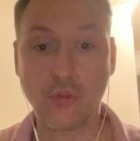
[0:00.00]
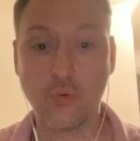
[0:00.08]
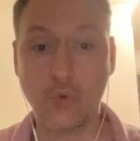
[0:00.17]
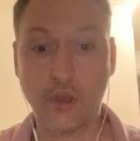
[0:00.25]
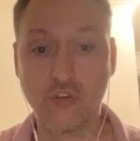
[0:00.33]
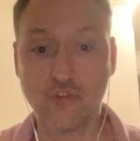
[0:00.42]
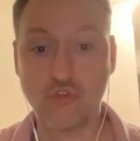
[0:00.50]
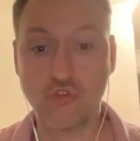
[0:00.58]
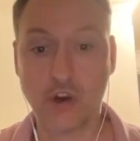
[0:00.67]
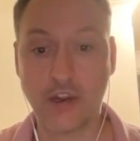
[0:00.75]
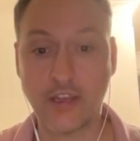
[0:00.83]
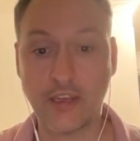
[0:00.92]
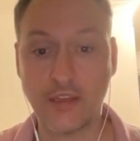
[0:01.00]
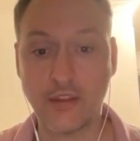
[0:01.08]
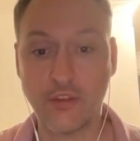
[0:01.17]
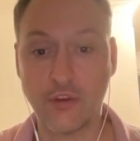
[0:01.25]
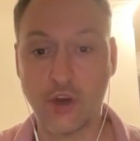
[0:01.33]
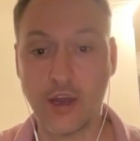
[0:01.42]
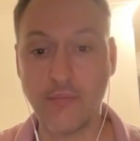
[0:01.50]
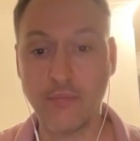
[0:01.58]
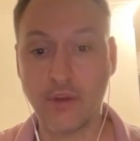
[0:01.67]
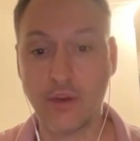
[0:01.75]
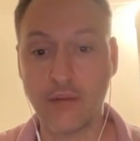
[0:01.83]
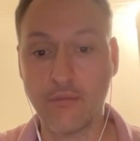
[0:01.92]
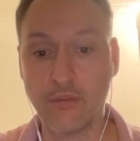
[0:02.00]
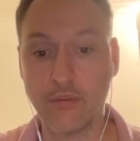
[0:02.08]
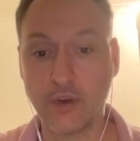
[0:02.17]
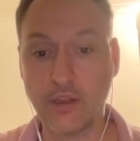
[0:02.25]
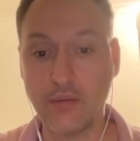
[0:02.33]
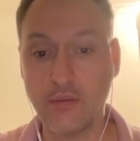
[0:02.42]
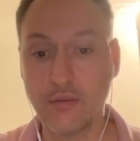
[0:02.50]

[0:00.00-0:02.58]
we are striking the knight on f3,